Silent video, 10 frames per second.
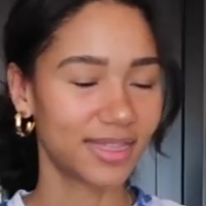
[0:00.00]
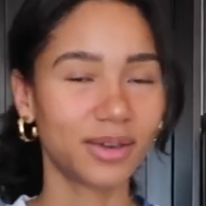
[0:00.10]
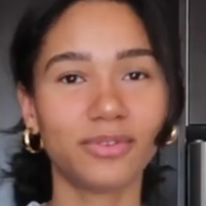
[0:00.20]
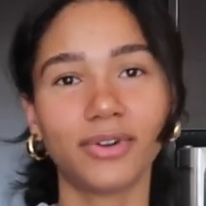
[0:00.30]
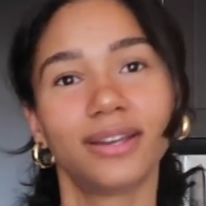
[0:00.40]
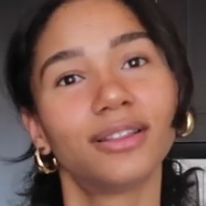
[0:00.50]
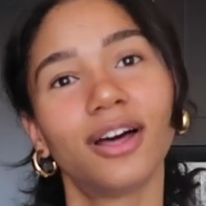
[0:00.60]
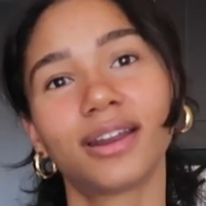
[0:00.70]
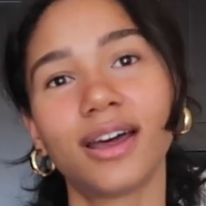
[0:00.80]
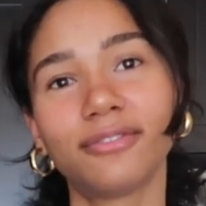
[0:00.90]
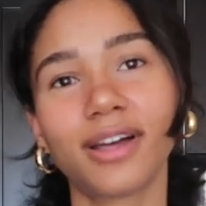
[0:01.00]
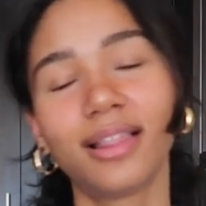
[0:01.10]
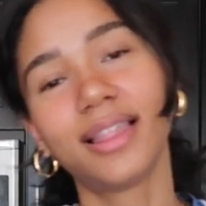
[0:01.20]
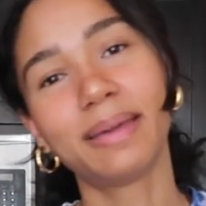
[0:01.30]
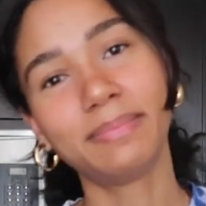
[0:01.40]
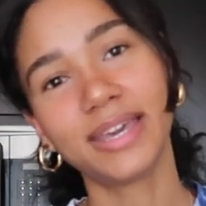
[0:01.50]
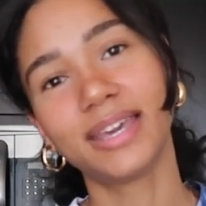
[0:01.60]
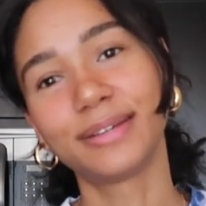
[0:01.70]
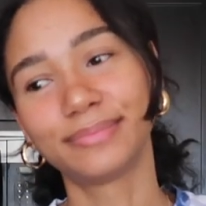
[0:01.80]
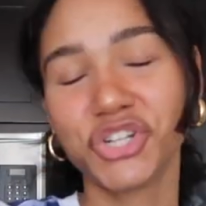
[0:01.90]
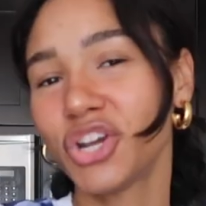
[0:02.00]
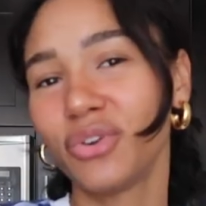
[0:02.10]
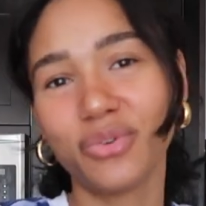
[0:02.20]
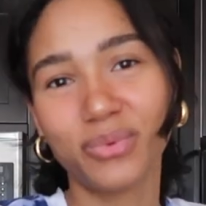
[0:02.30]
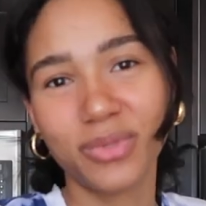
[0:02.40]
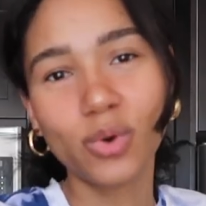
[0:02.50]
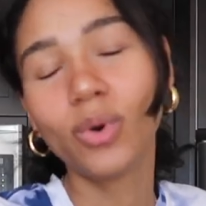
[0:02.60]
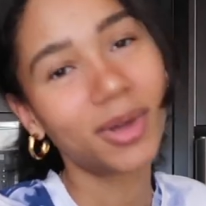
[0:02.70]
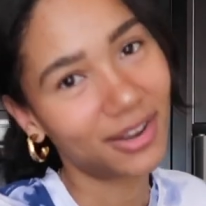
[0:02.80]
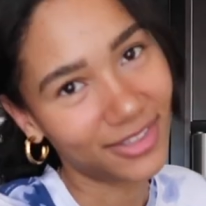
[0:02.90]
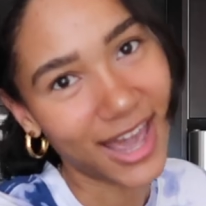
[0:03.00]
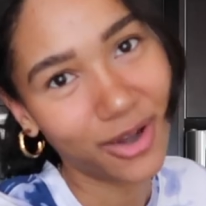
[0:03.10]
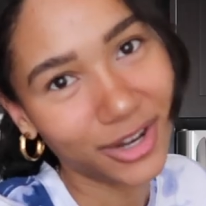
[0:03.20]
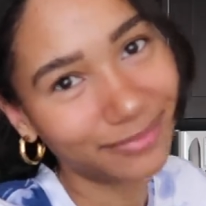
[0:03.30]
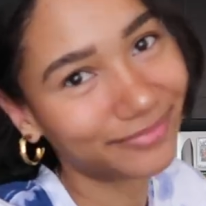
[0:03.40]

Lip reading: I think we've waited long enough. Let me show you the woman of the hour.